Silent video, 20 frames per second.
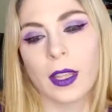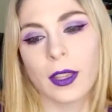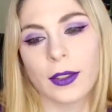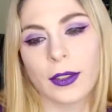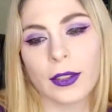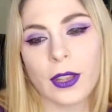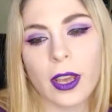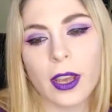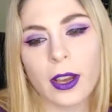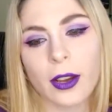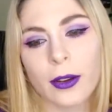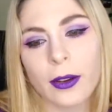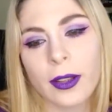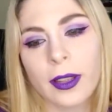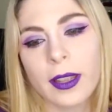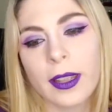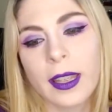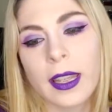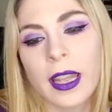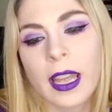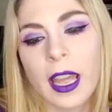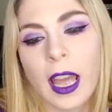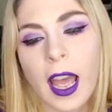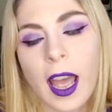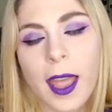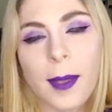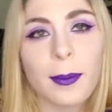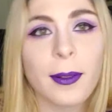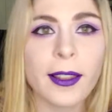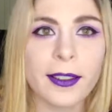So
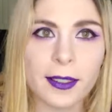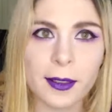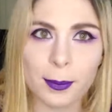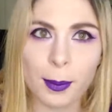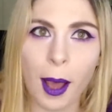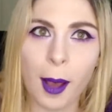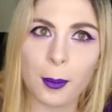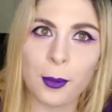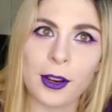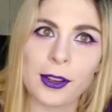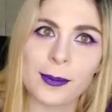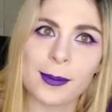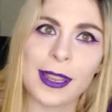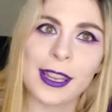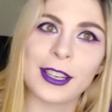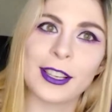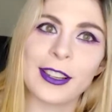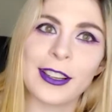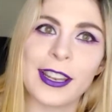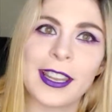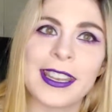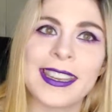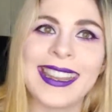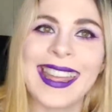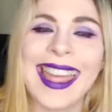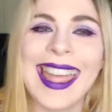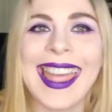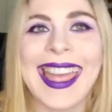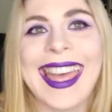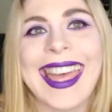I plugged the popcorn maker
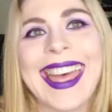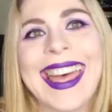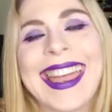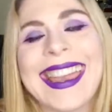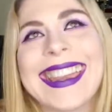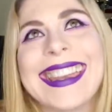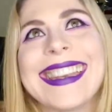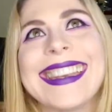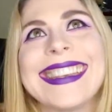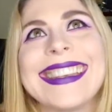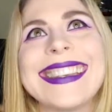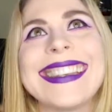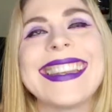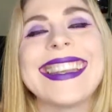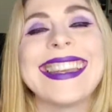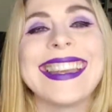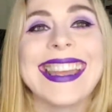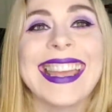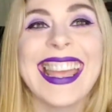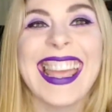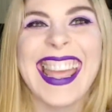in, and